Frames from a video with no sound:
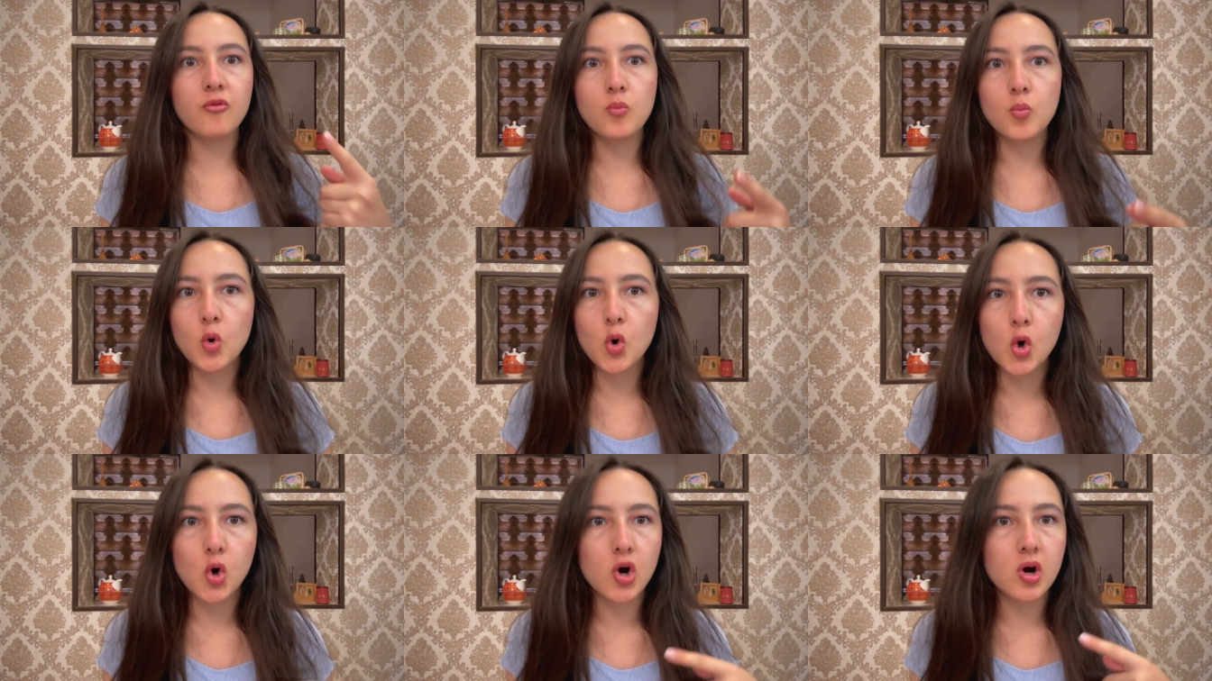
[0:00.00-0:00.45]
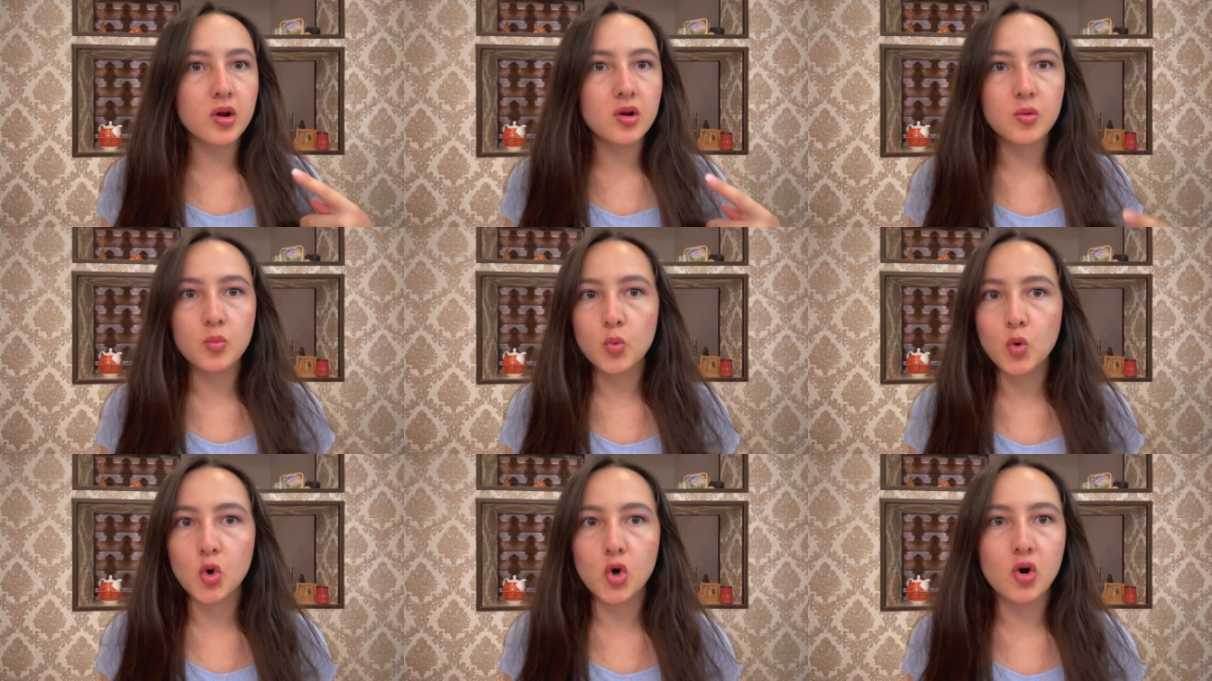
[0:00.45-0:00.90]
more and
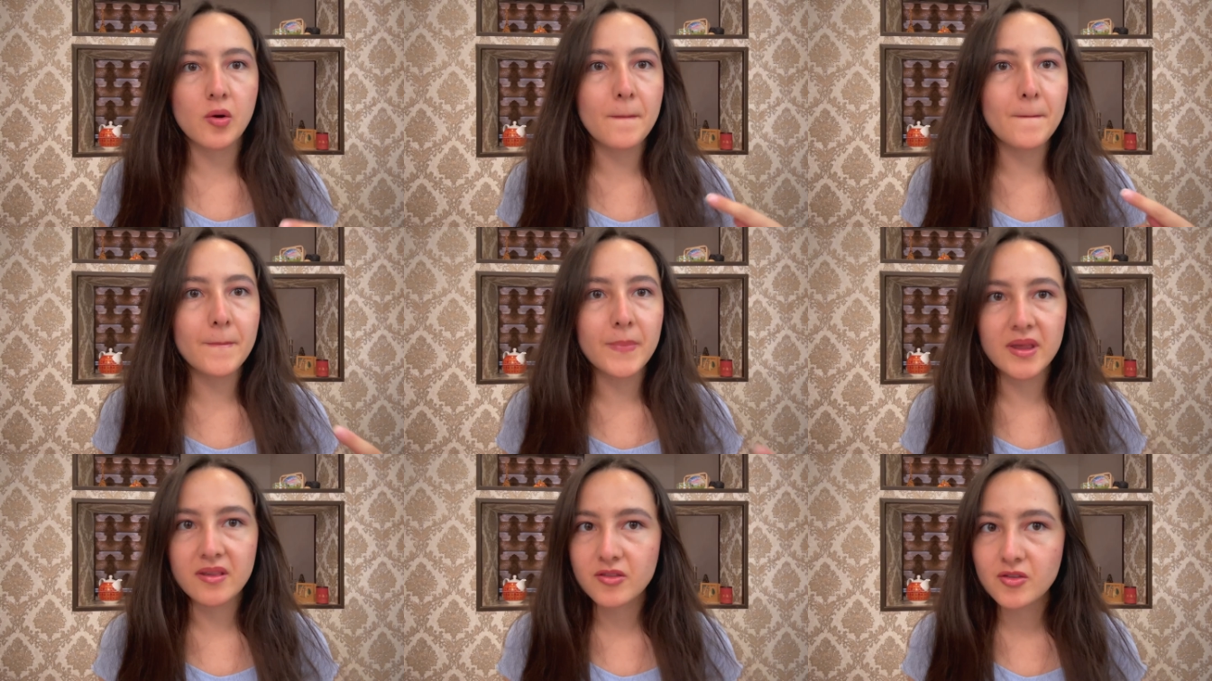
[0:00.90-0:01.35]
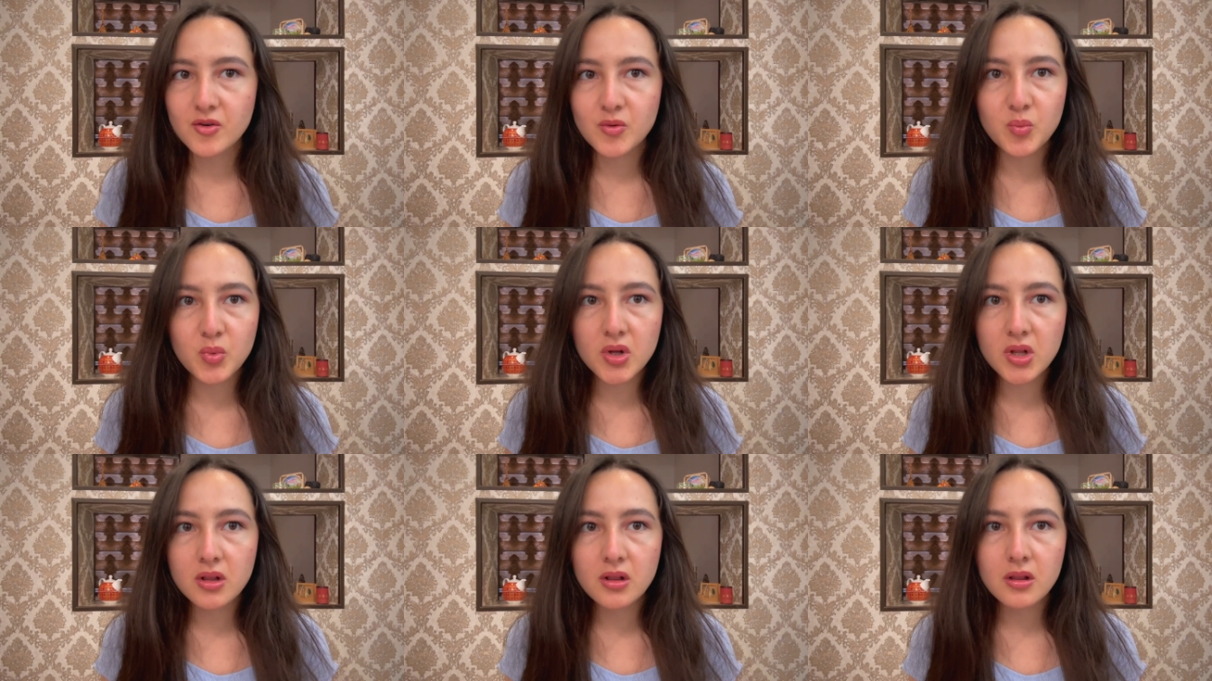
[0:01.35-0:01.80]
more
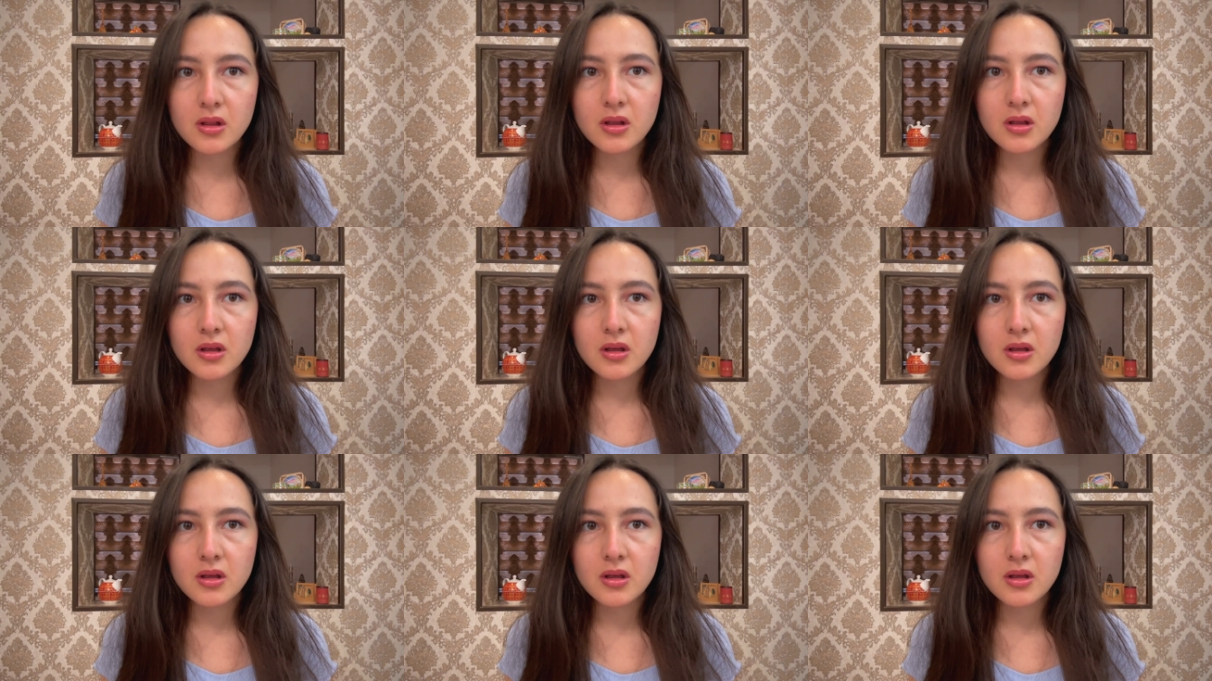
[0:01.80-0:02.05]
miserable?